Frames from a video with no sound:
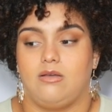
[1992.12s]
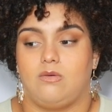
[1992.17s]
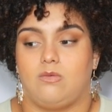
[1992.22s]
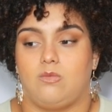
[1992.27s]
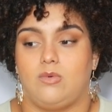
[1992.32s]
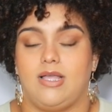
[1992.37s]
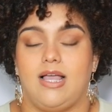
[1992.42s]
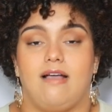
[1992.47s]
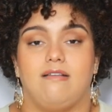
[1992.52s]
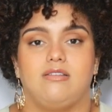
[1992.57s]

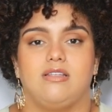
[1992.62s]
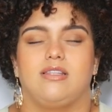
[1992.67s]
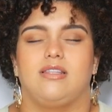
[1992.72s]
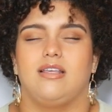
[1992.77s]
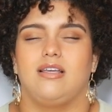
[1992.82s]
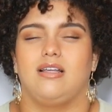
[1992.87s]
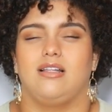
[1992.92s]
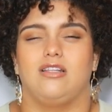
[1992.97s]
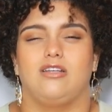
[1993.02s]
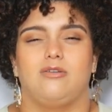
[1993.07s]
we have to
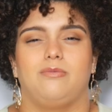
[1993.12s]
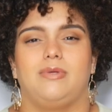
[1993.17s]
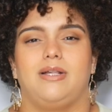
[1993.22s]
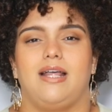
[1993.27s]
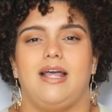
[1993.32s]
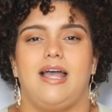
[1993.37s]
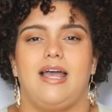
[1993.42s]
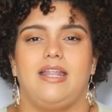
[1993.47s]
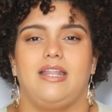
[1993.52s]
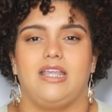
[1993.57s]
think a little bit
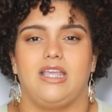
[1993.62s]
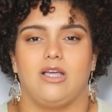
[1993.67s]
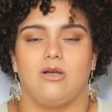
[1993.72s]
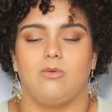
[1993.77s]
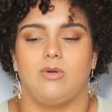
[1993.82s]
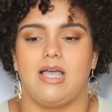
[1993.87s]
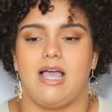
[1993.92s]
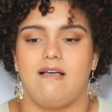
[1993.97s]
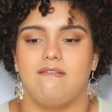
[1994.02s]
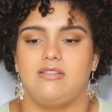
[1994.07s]
ahead here.
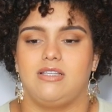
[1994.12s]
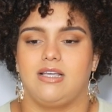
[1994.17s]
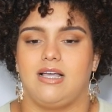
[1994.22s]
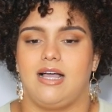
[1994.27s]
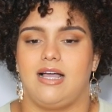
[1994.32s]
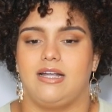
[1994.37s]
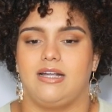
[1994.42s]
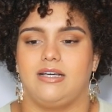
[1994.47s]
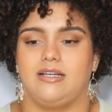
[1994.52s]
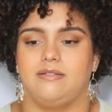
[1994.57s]
We have to
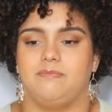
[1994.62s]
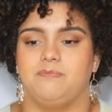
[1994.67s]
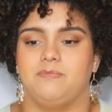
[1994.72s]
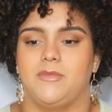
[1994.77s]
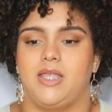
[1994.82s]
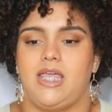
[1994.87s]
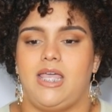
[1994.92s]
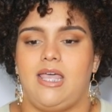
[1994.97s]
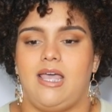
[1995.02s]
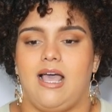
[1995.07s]
kind of.
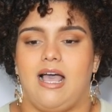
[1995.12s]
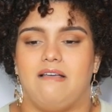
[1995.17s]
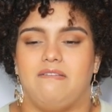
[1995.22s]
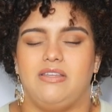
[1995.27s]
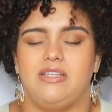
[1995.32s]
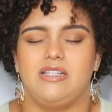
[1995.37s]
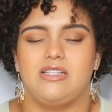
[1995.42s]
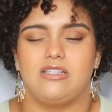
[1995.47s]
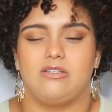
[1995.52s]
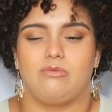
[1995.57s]
I feel
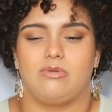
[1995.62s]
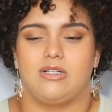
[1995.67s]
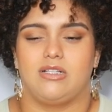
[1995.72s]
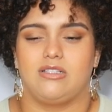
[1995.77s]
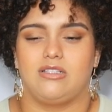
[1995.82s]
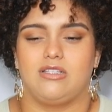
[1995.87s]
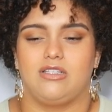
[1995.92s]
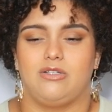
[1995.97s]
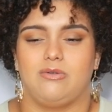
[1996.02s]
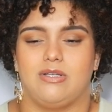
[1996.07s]
like this is one of
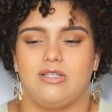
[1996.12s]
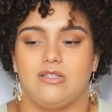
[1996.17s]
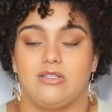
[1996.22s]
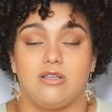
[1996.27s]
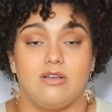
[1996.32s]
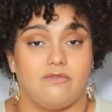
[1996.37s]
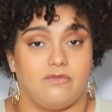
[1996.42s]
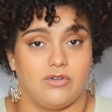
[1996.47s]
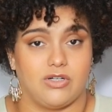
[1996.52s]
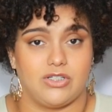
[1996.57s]
the situations,
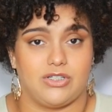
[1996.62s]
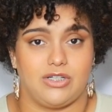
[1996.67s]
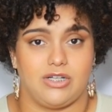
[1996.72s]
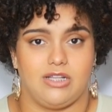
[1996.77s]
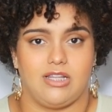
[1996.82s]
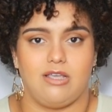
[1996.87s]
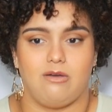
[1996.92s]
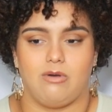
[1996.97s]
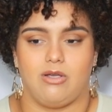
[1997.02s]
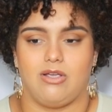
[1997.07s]

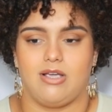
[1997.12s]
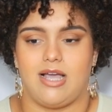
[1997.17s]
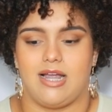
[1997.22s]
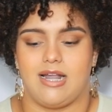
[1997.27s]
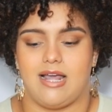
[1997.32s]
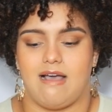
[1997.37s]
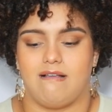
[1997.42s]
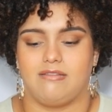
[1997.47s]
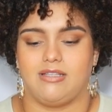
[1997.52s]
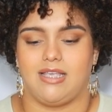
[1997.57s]
unfortunately, where you kind
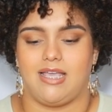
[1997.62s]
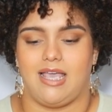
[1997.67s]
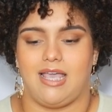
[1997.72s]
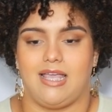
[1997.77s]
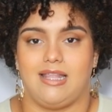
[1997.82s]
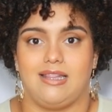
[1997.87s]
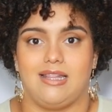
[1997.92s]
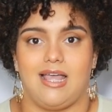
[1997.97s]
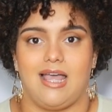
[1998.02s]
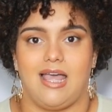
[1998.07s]
of have to get
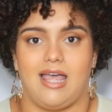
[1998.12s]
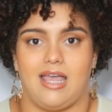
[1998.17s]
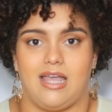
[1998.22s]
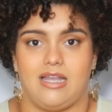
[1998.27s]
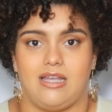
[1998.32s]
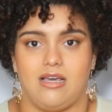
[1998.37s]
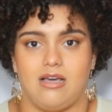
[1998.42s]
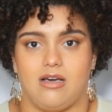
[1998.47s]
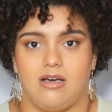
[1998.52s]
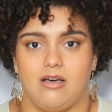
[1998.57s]
in the
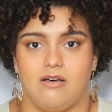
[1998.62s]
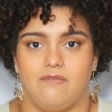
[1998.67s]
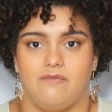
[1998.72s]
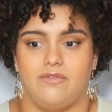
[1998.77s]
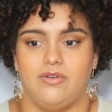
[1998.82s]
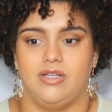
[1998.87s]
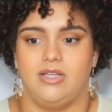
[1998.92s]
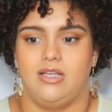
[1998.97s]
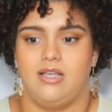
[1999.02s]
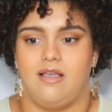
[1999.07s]
head of
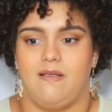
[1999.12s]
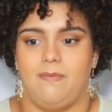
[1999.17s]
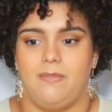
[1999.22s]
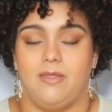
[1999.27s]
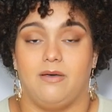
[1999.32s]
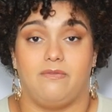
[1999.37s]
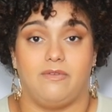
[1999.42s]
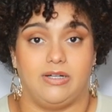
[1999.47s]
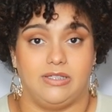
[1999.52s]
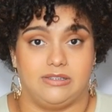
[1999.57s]

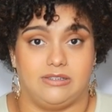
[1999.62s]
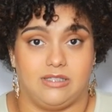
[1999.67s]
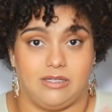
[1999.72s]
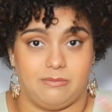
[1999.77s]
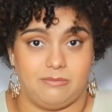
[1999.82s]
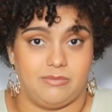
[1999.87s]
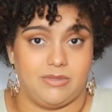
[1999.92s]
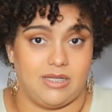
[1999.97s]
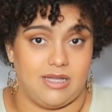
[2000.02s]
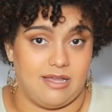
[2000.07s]
the fucked
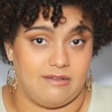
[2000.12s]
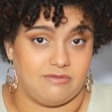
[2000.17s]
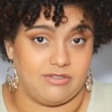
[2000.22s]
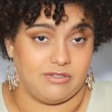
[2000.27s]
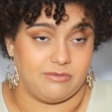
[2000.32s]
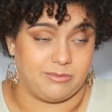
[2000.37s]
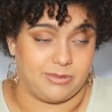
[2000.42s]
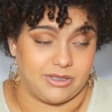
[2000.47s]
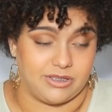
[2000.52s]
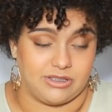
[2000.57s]
up, the effed
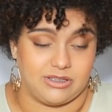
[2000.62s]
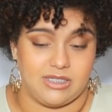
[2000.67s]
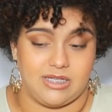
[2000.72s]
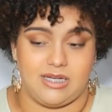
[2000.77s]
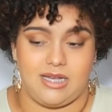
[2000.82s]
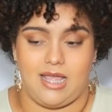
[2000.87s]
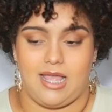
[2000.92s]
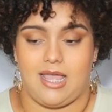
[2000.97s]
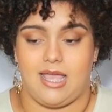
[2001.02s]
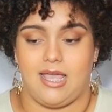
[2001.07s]
up
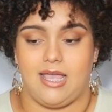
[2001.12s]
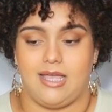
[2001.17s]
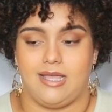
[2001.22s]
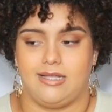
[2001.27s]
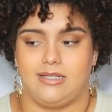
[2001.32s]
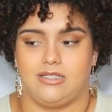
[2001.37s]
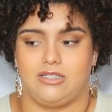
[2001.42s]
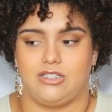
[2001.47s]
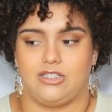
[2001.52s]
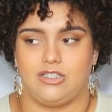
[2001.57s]
person,
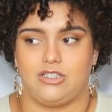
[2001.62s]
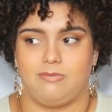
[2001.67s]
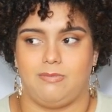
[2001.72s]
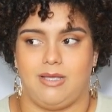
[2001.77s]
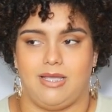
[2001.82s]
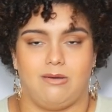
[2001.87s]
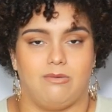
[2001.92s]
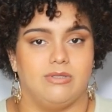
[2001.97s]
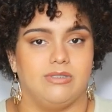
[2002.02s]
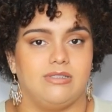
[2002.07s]
and just
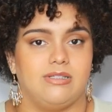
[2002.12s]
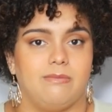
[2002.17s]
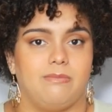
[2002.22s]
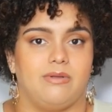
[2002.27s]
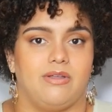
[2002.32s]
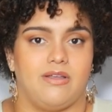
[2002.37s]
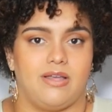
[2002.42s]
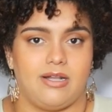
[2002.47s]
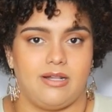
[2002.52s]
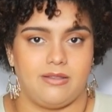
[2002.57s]
be one step
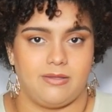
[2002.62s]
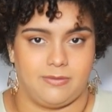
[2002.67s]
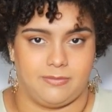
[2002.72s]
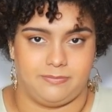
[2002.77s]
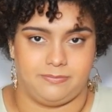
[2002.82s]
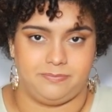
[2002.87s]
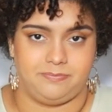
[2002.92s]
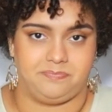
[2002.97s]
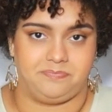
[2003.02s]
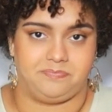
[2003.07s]
ahead of
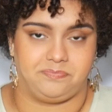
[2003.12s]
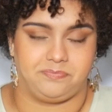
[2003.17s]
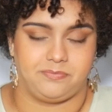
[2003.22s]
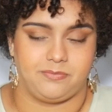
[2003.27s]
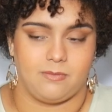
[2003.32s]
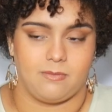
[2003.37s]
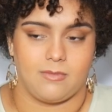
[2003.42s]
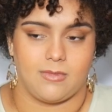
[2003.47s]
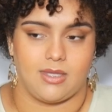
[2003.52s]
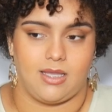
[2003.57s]

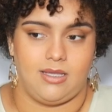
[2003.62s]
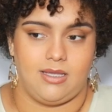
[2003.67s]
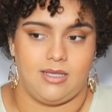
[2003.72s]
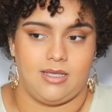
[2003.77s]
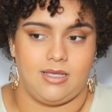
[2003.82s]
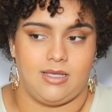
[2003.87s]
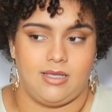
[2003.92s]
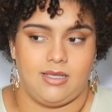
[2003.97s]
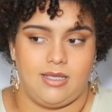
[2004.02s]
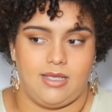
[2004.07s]

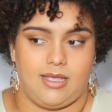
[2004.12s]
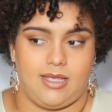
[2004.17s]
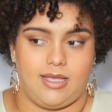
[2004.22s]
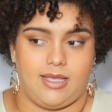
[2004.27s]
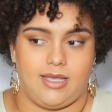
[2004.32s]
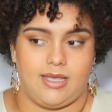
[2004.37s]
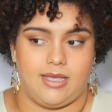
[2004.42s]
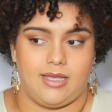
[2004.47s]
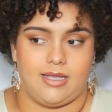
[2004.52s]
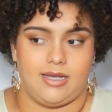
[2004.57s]
them.
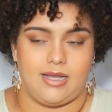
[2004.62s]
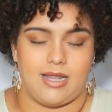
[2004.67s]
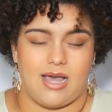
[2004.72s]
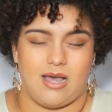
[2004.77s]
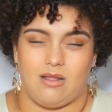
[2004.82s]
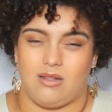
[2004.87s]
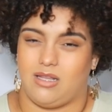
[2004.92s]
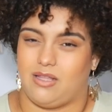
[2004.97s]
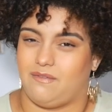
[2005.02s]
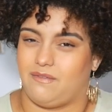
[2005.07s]
And
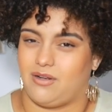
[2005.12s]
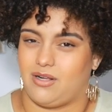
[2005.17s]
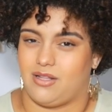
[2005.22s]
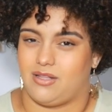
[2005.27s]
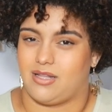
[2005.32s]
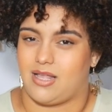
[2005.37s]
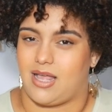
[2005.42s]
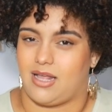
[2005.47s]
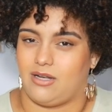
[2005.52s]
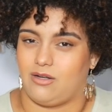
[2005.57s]
I'll leave it on
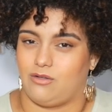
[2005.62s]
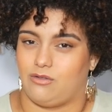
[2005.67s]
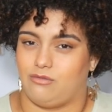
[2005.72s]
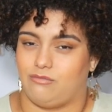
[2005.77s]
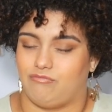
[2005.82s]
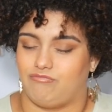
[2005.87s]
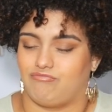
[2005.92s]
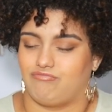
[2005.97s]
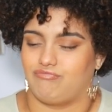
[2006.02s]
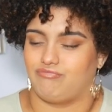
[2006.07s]
that
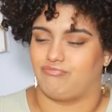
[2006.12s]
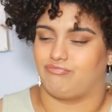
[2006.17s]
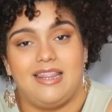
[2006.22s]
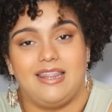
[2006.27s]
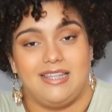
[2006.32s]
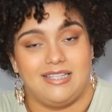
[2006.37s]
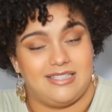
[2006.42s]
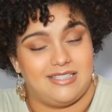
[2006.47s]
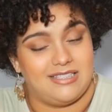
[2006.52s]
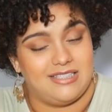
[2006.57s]
note.
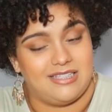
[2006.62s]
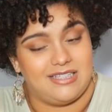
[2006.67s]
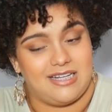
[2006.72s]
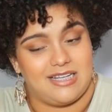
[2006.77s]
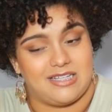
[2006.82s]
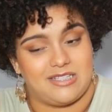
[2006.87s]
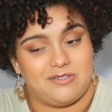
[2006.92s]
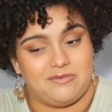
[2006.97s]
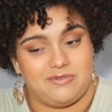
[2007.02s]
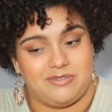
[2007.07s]
This is the
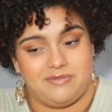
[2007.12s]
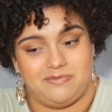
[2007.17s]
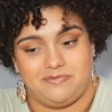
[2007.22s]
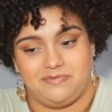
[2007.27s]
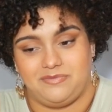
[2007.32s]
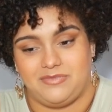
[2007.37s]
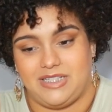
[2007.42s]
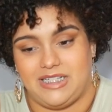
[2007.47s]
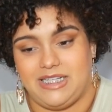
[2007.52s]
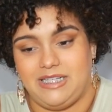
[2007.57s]
next one.
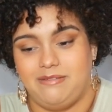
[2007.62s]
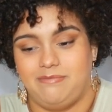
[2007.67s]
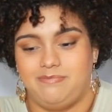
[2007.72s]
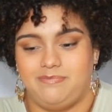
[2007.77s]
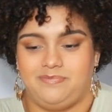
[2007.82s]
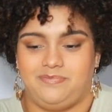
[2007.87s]
Ready?